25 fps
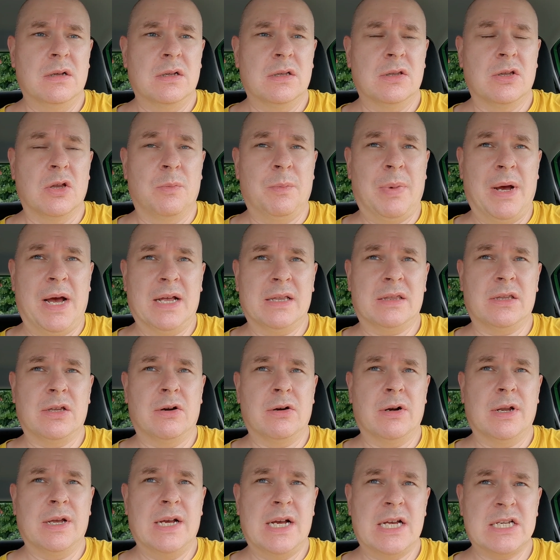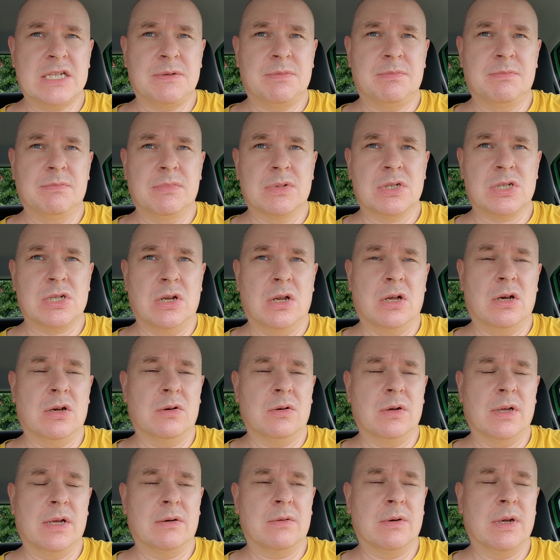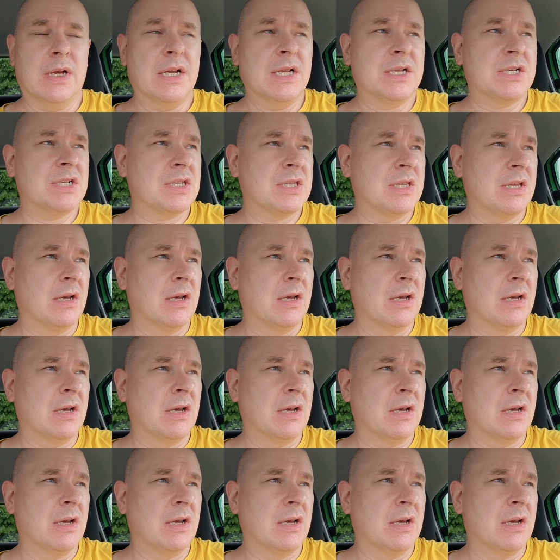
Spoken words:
the battery has slowly reached